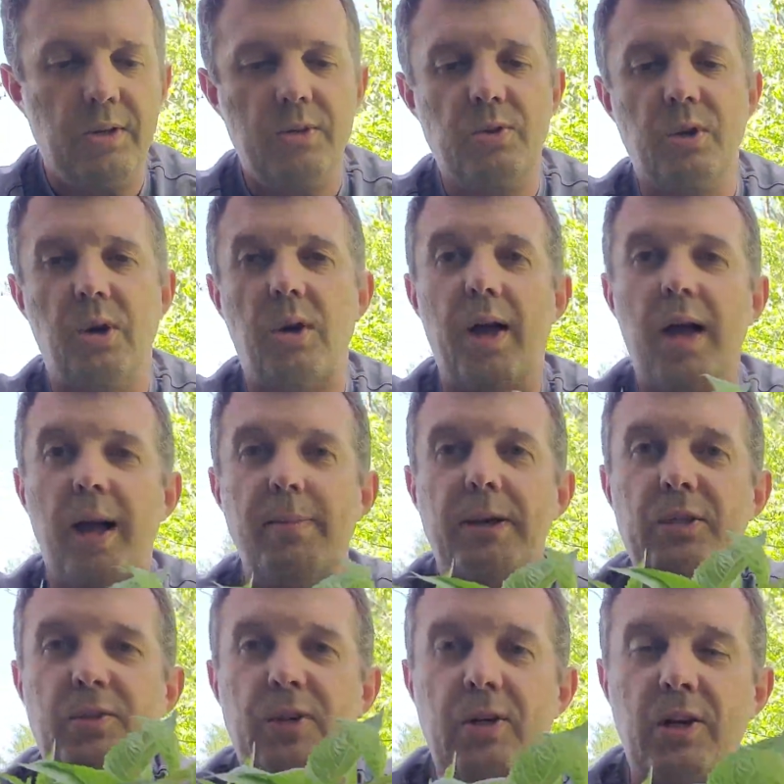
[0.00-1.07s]
So I may
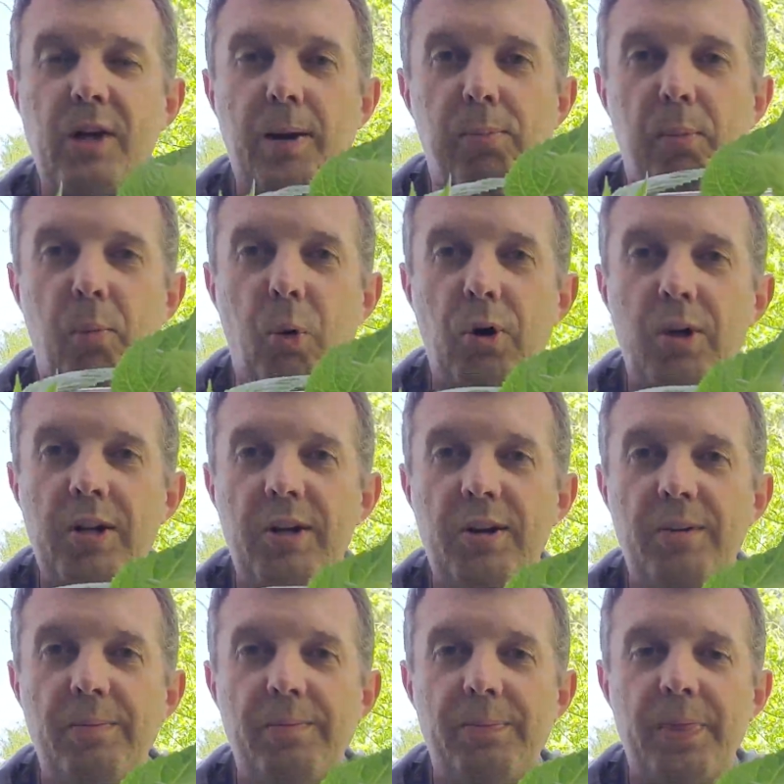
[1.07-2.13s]
stick a couple more in here,